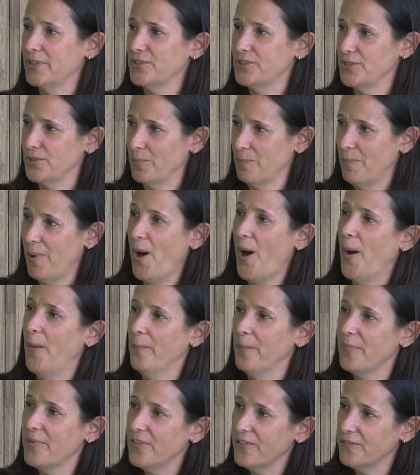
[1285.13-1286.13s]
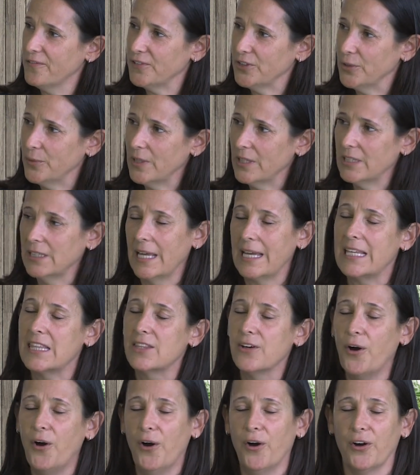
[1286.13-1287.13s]
to pump the fluid like
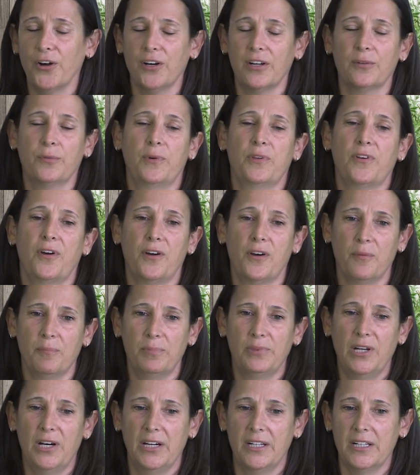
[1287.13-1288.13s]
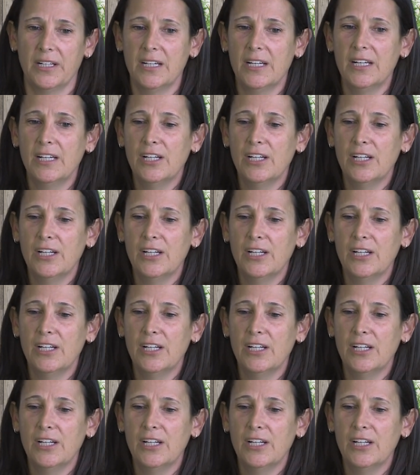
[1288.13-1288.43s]
the heart with our blood.